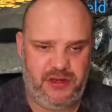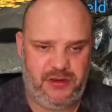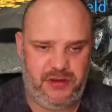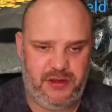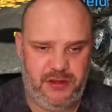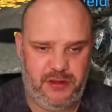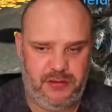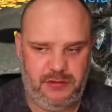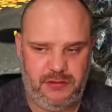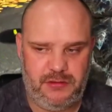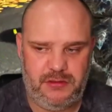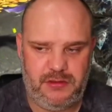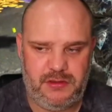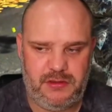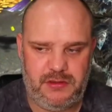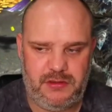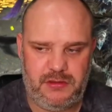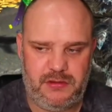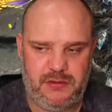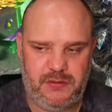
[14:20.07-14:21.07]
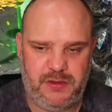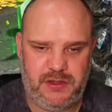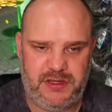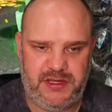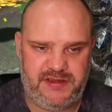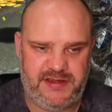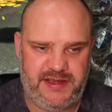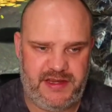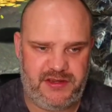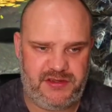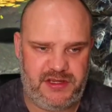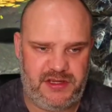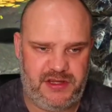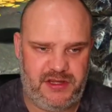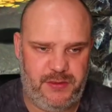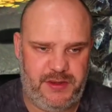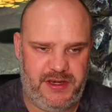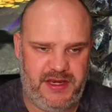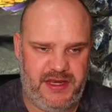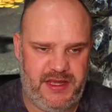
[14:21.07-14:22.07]
you what he's actually
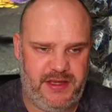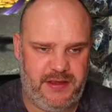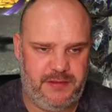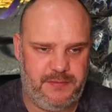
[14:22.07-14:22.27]
doing there.